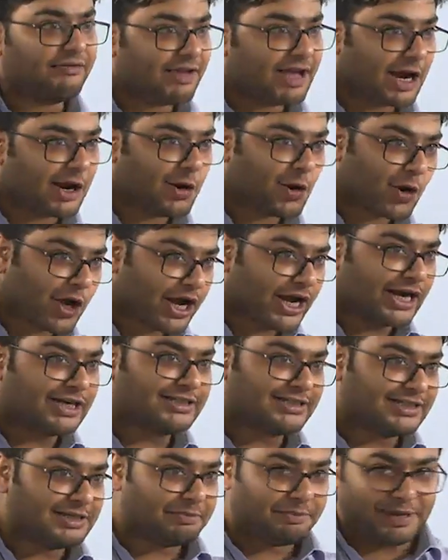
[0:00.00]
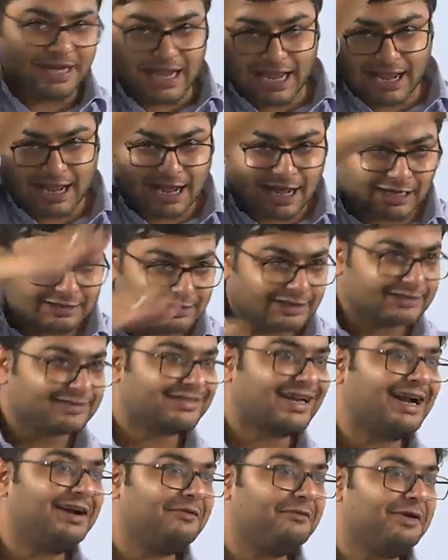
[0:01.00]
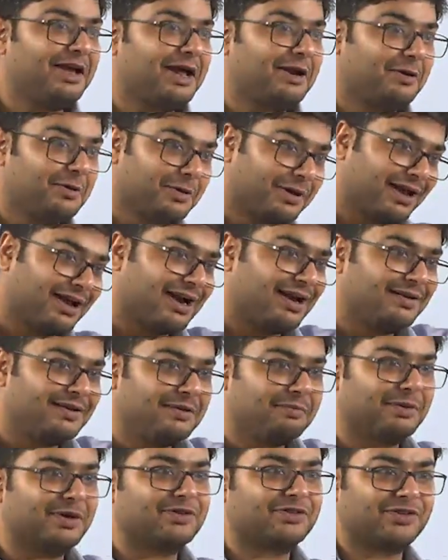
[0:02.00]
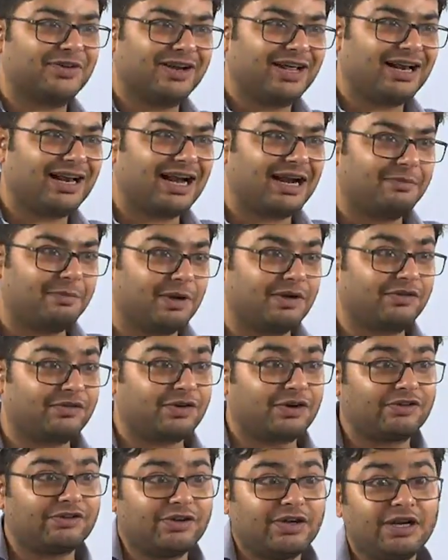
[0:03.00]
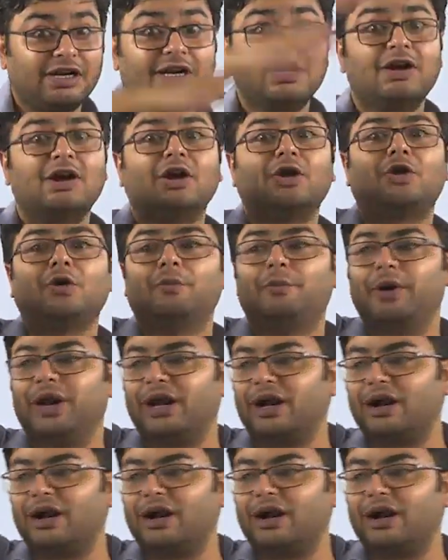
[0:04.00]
we are looking at CPA, other side we are looking at the personnel administration to bring